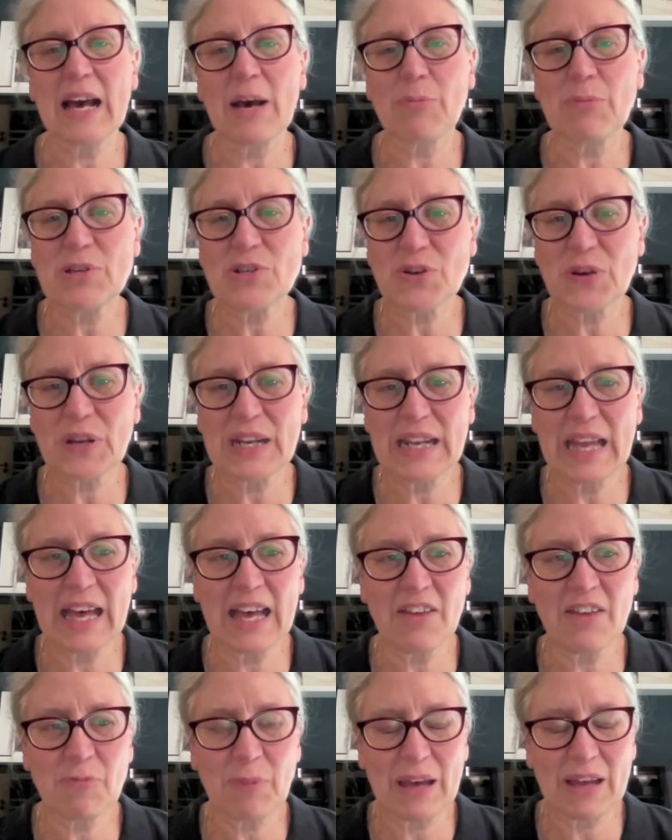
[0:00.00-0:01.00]
I'll be joined
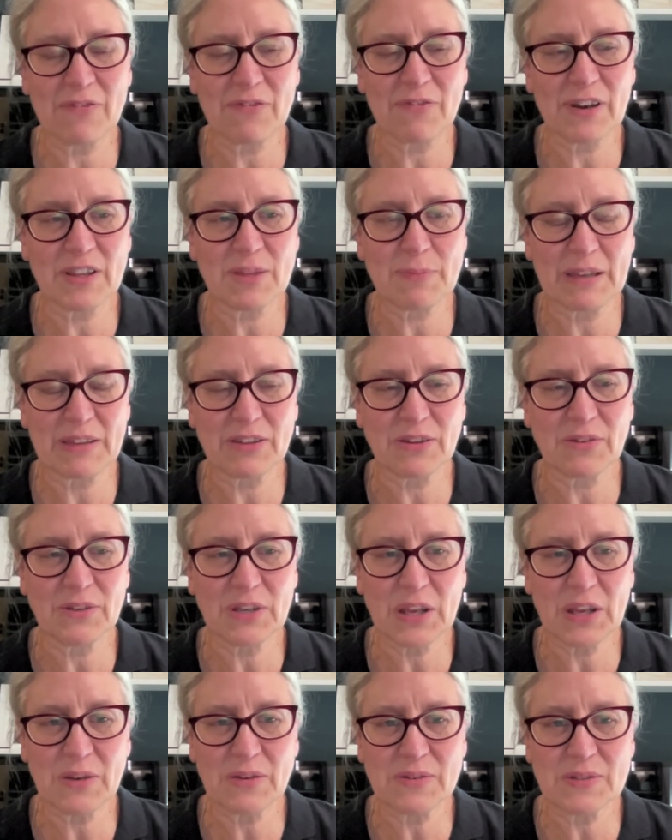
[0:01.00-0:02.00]
live by Father Matthew
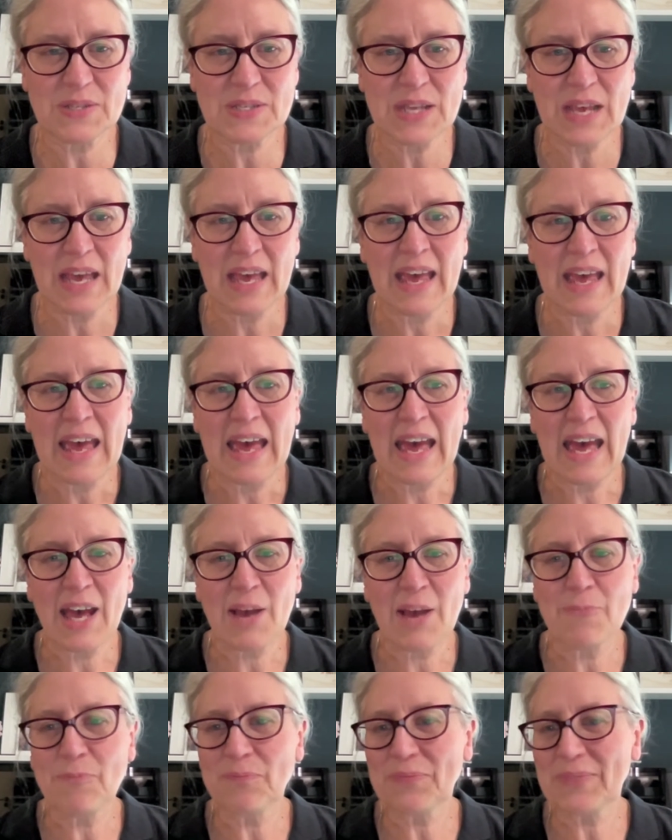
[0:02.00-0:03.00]
Nunes.
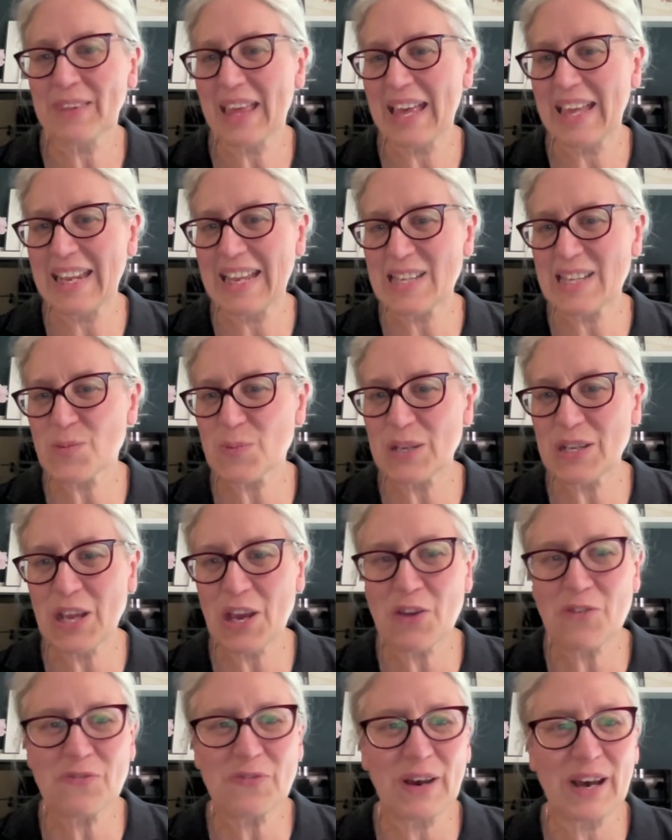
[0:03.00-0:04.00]
And as we
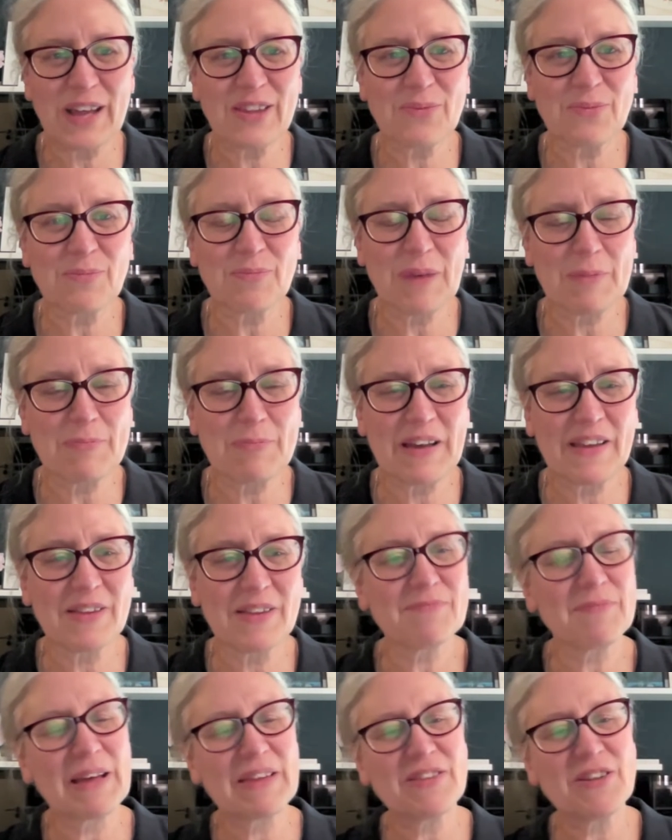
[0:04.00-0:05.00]
know, Father
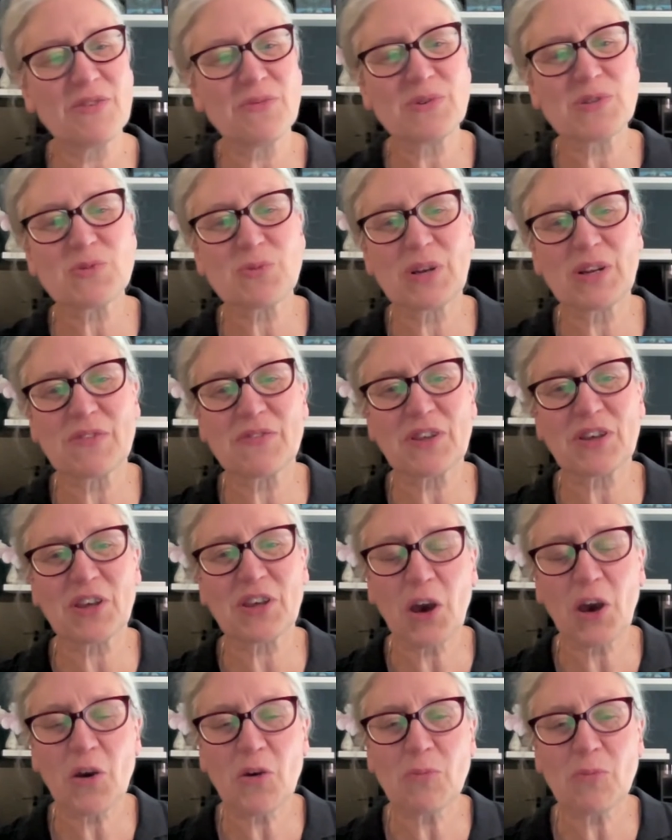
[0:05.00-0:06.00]
Matthew was one of the
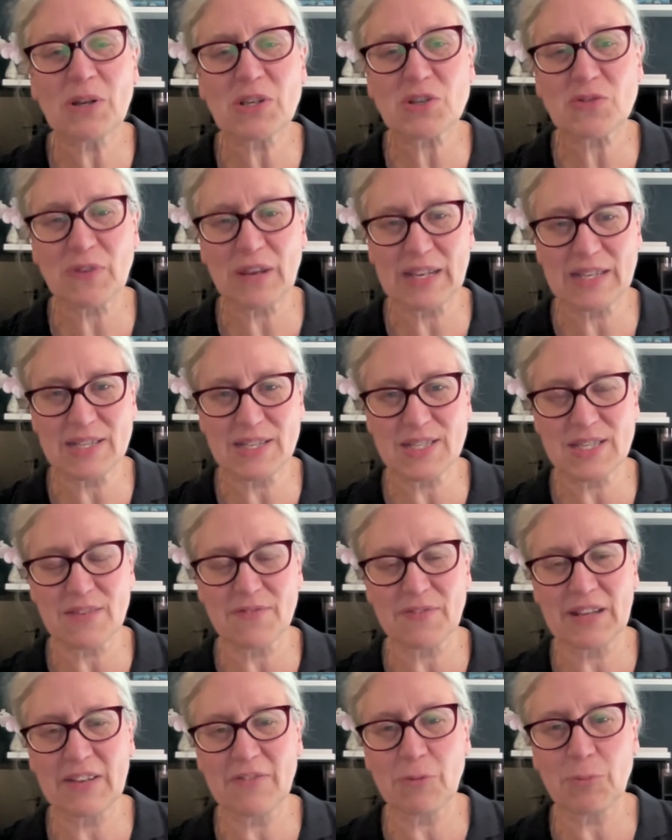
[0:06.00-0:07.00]
co-moderators of
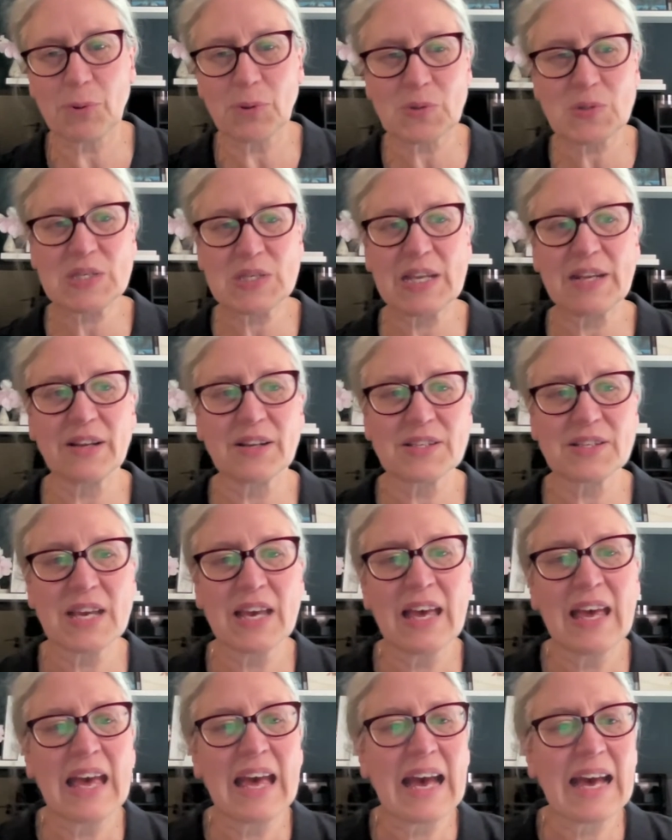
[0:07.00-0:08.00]
the Liverpool Synod
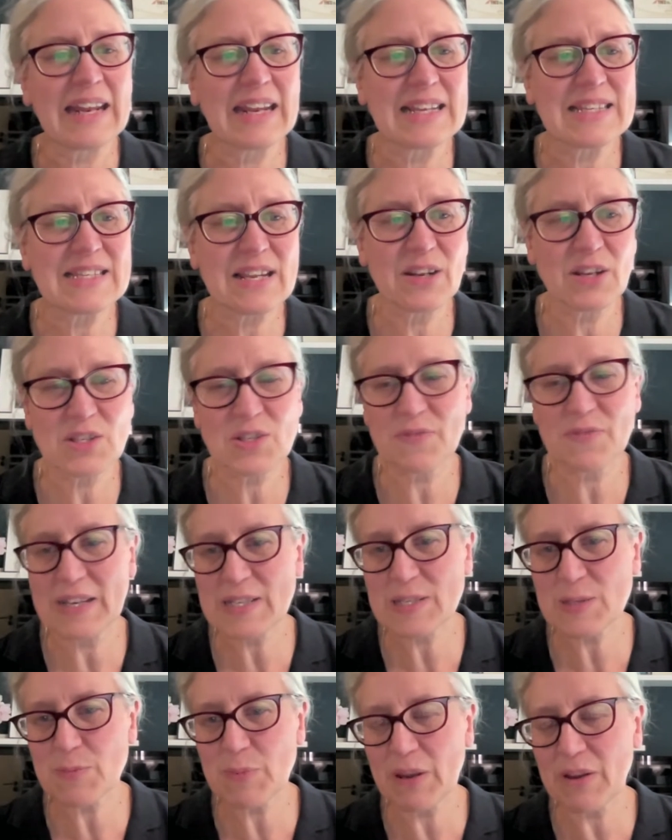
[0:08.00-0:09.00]
and has a lot of
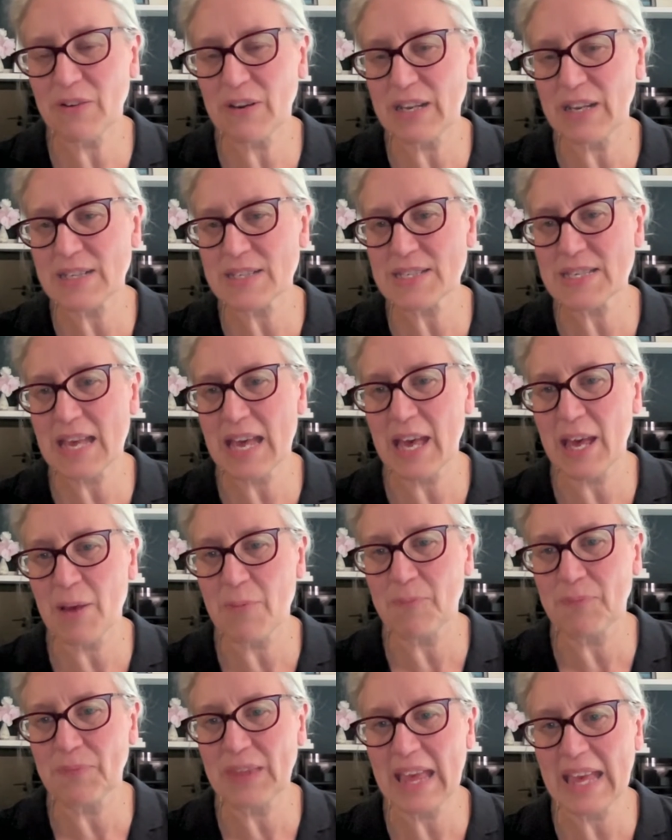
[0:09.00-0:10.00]
experience
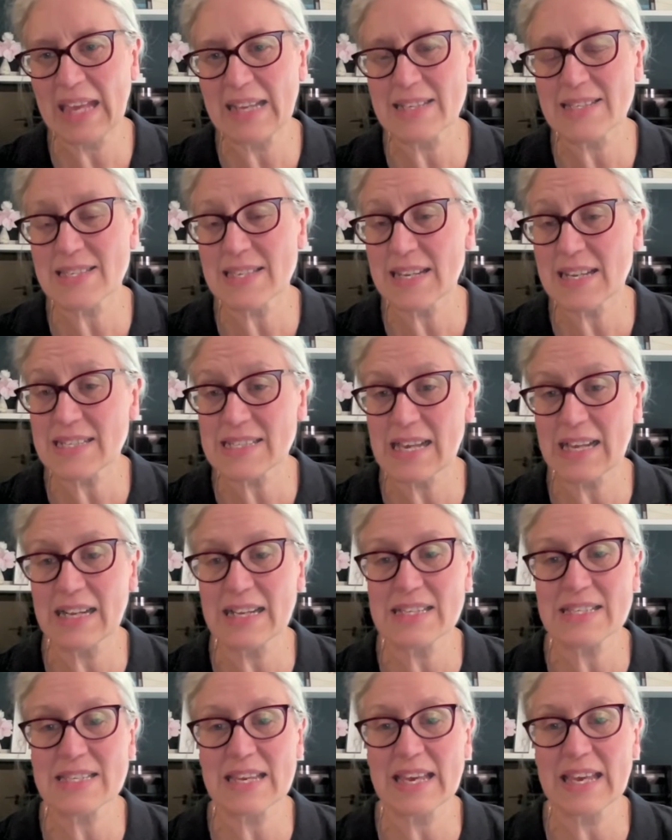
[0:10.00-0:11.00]
in
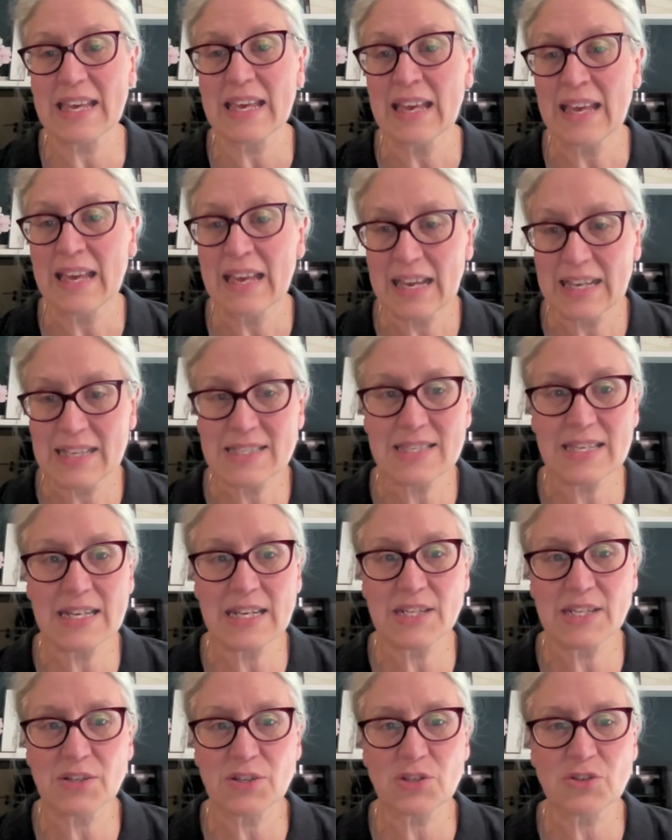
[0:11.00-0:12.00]
synodality and
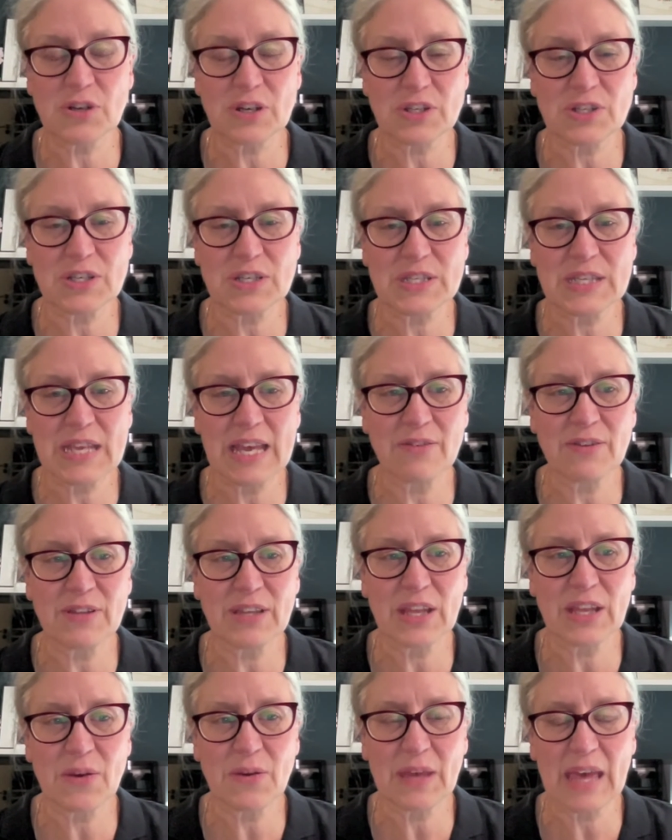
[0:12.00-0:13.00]
synodal structures here in
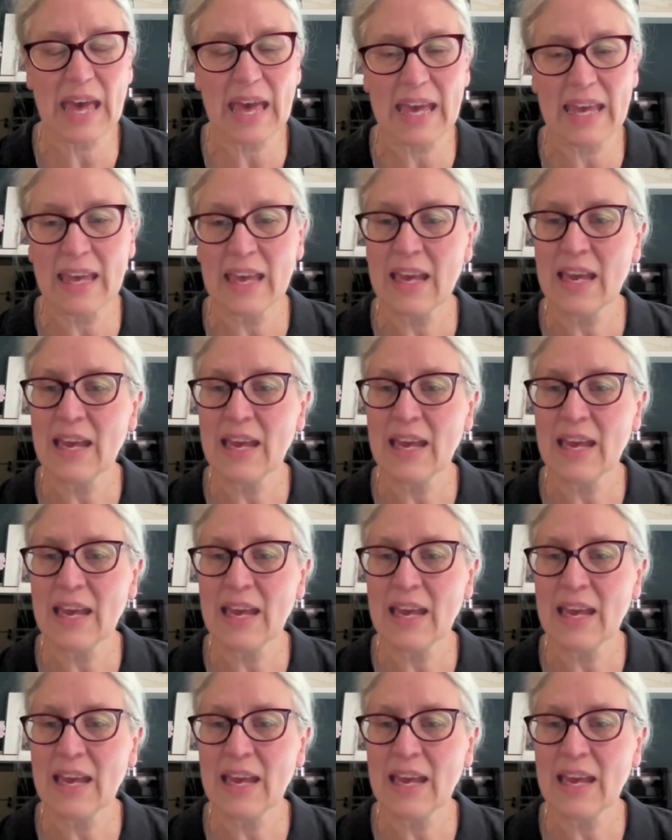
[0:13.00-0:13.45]
the UK.